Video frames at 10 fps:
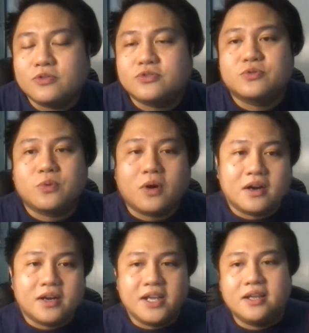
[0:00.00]

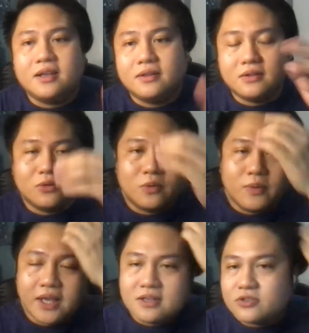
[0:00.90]
those who are
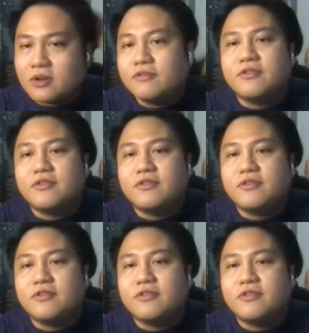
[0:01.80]
doing